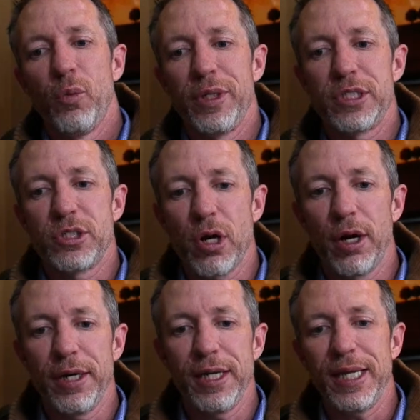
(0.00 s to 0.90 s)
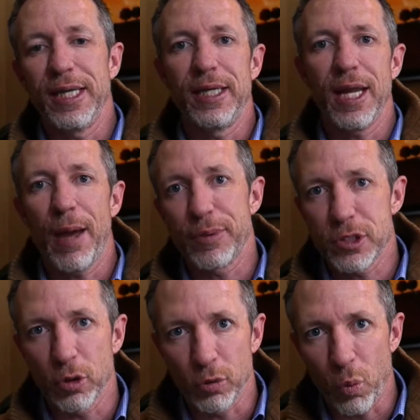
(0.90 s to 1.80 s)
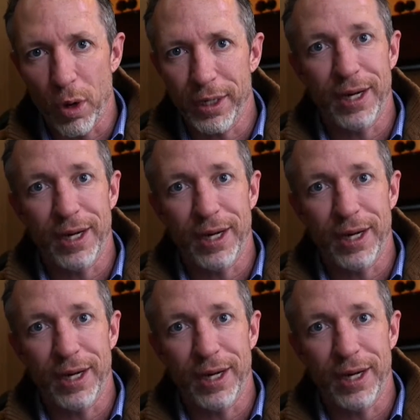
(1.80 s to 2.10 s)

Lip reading: we started in episode 1.